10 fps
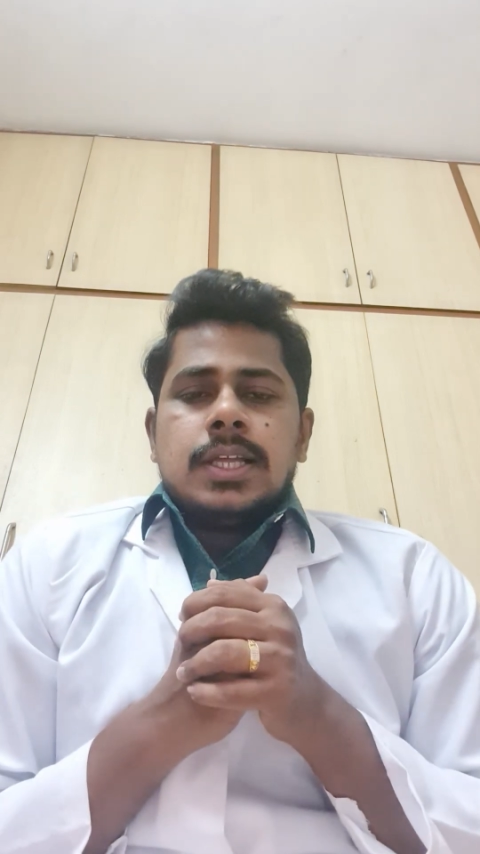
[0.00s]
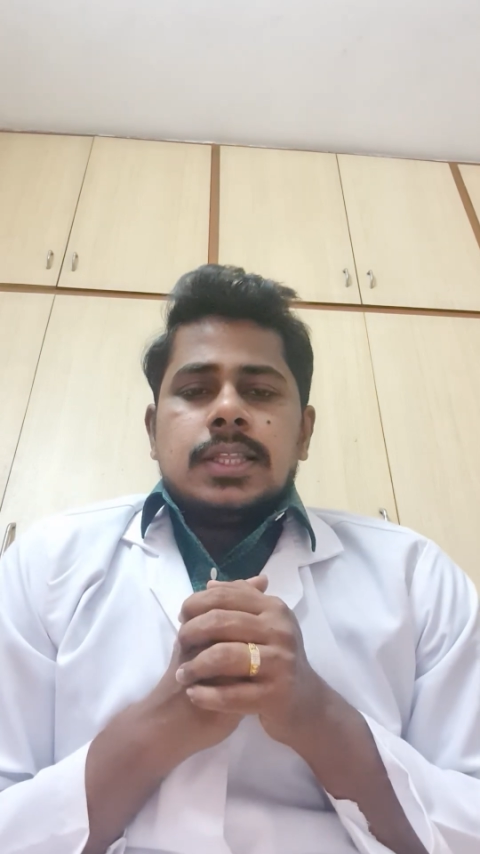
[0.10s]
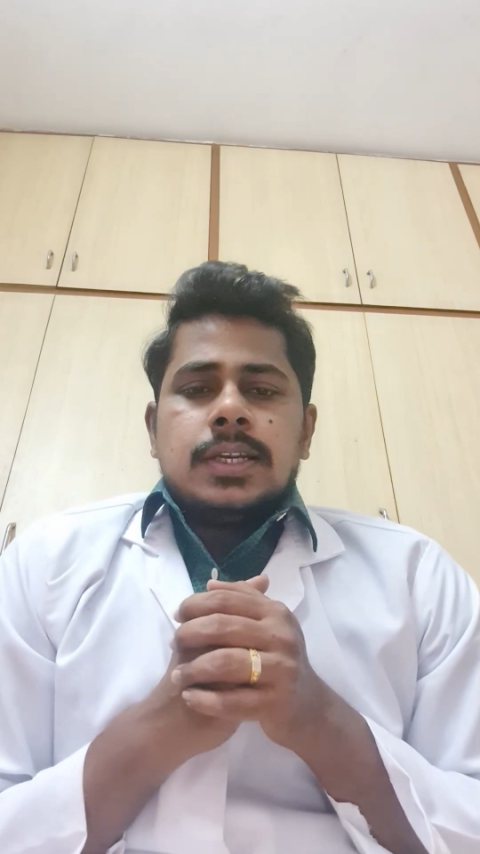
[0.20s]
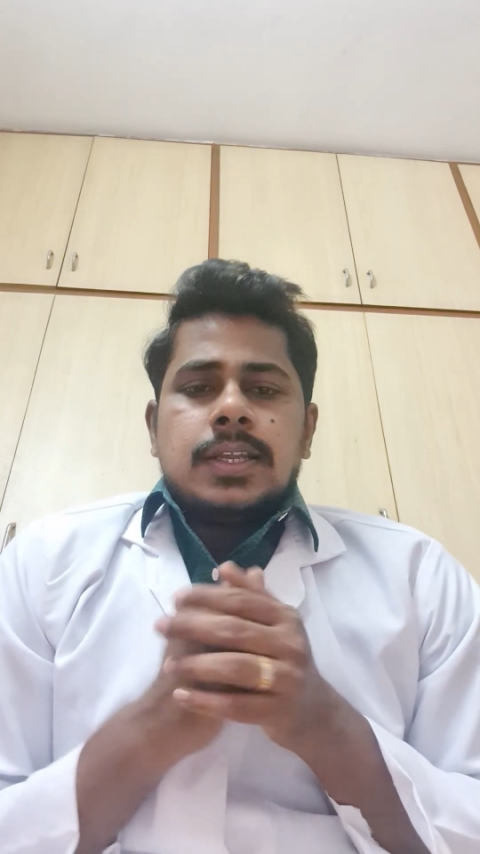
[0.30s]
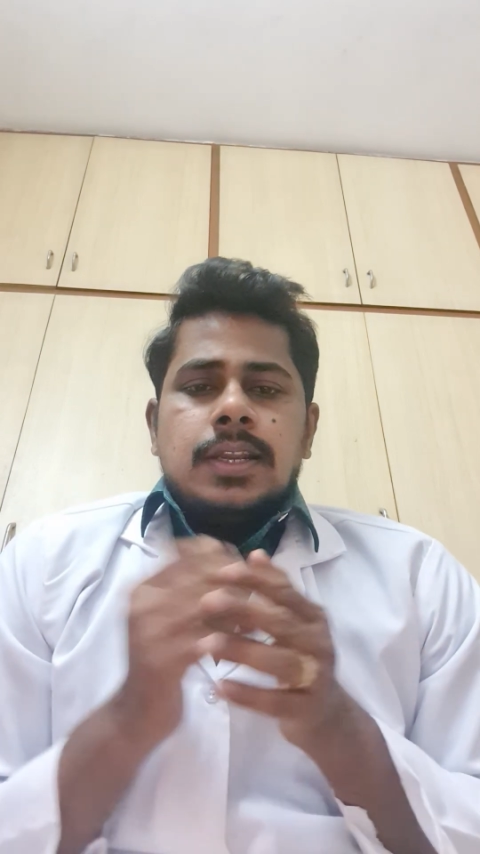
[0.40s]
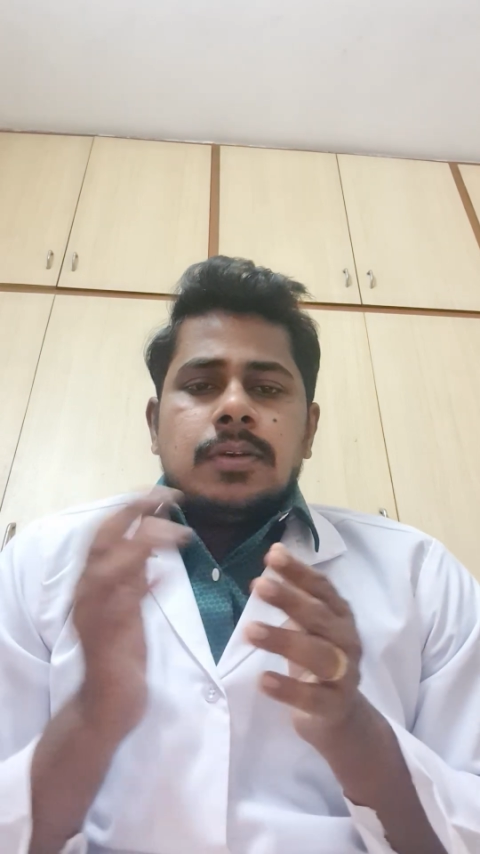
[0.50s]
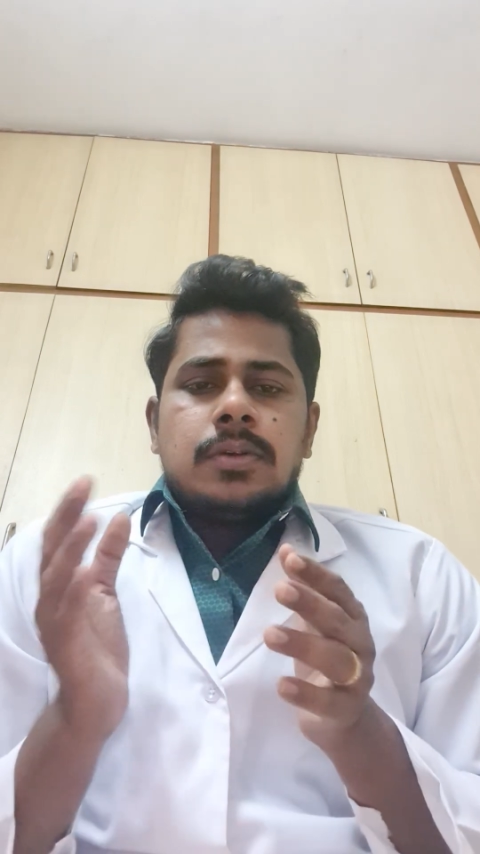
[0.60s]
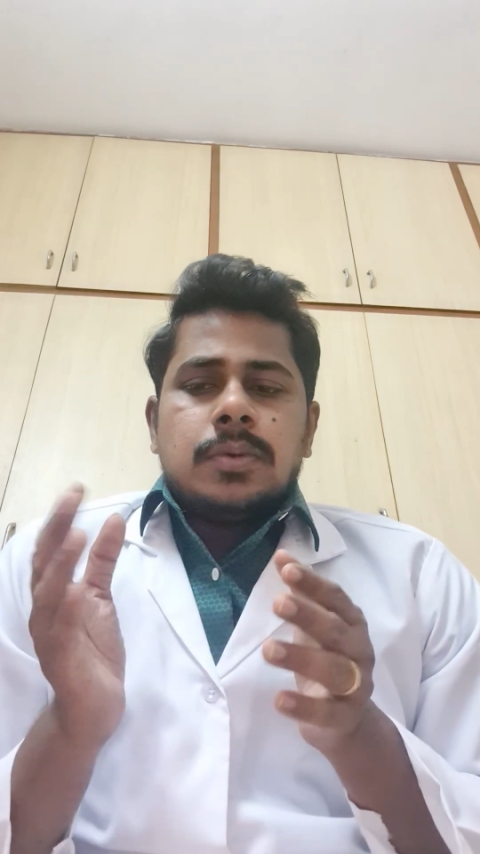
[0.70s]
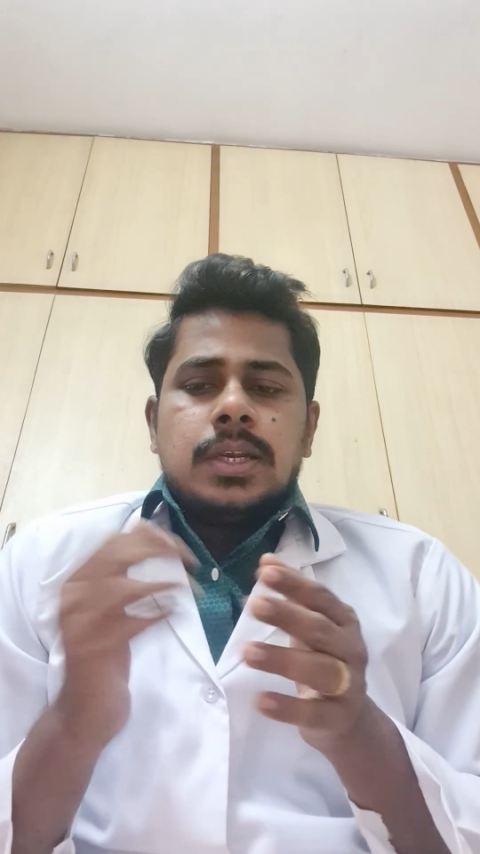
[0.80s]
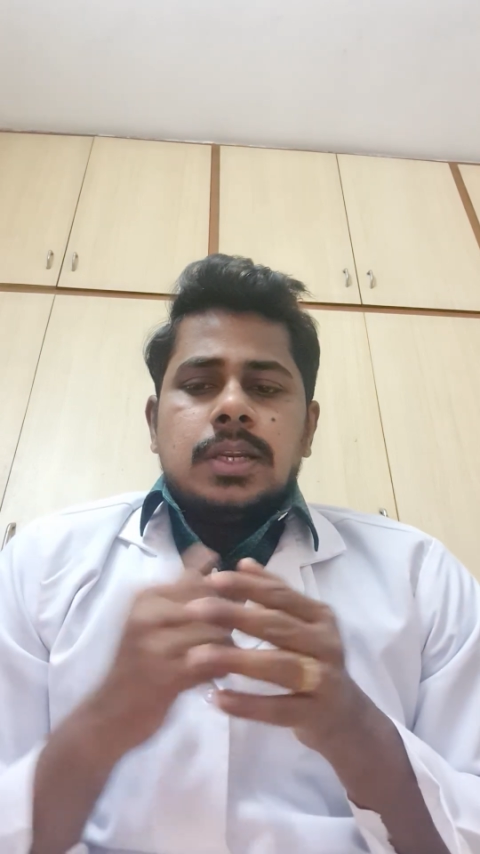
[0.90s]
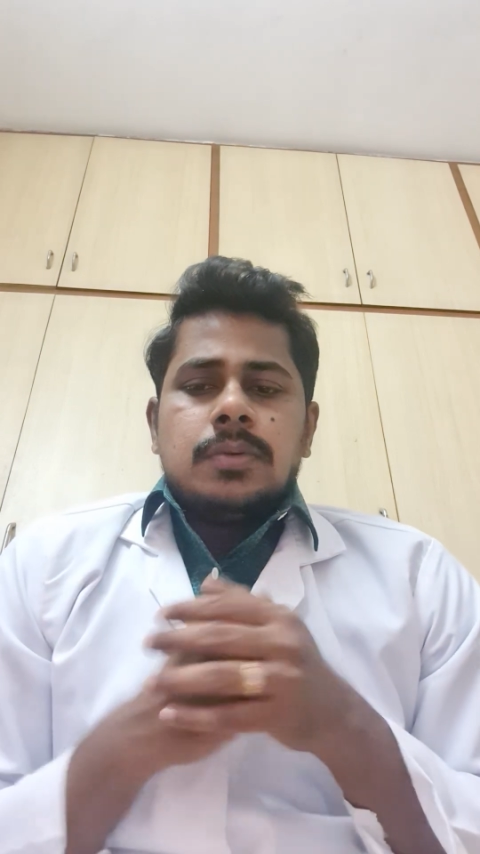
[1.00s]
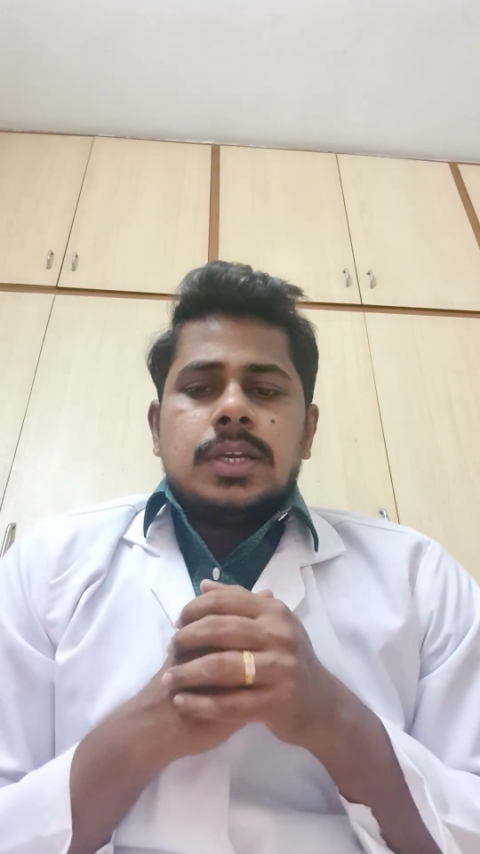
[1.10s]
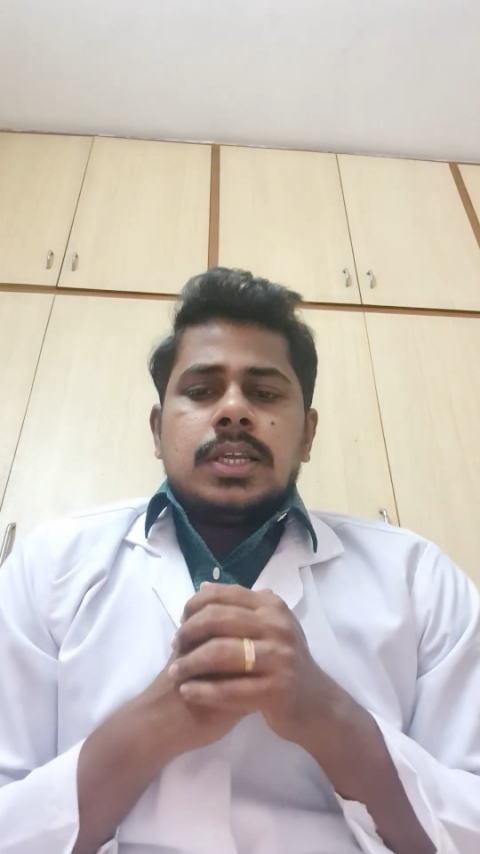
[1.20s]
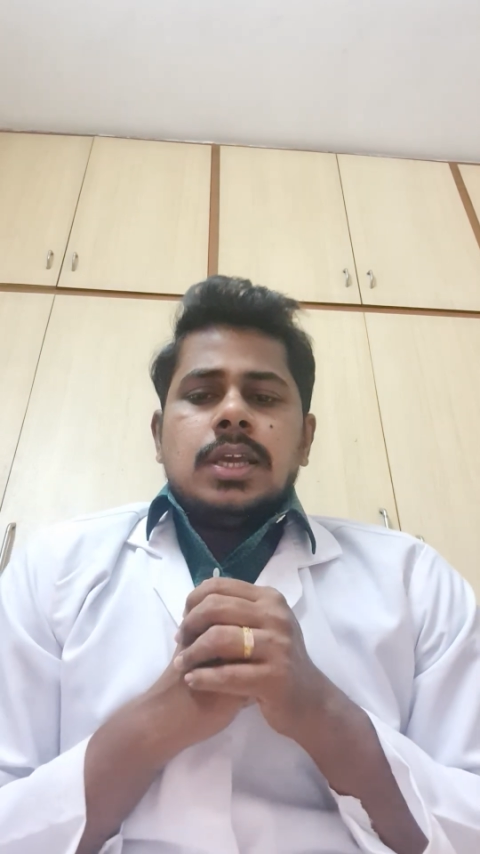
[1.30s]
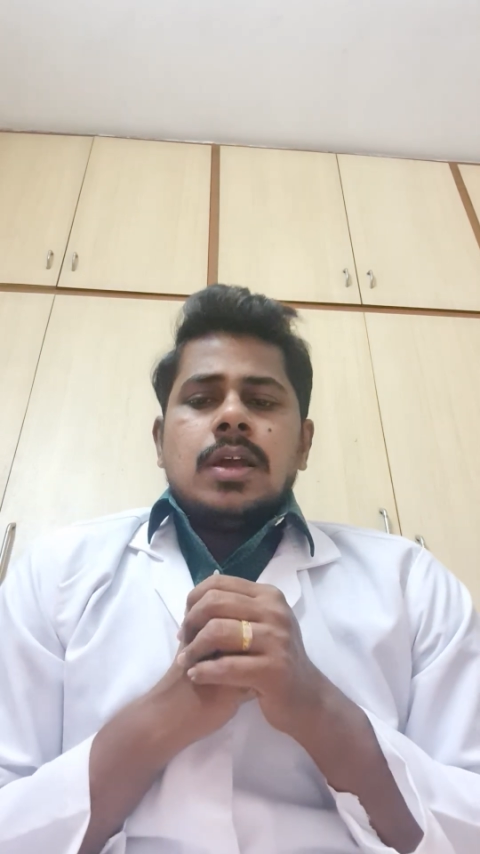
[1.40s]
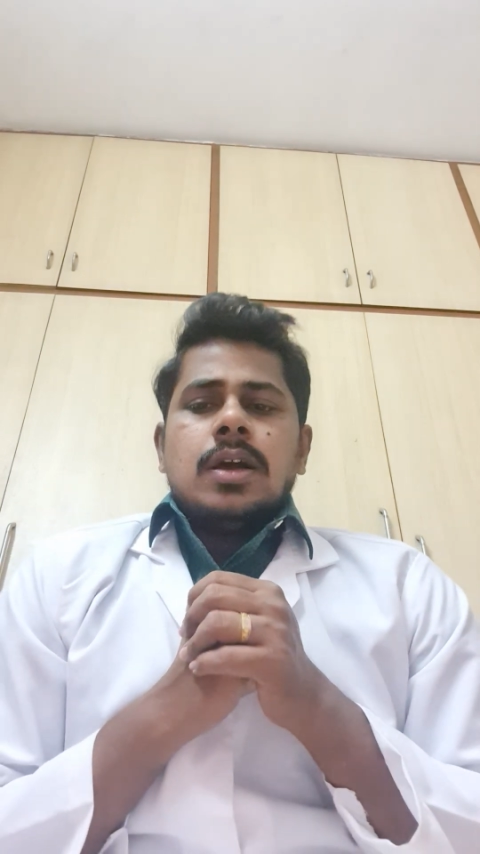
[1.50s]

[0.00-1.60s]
That in 2020,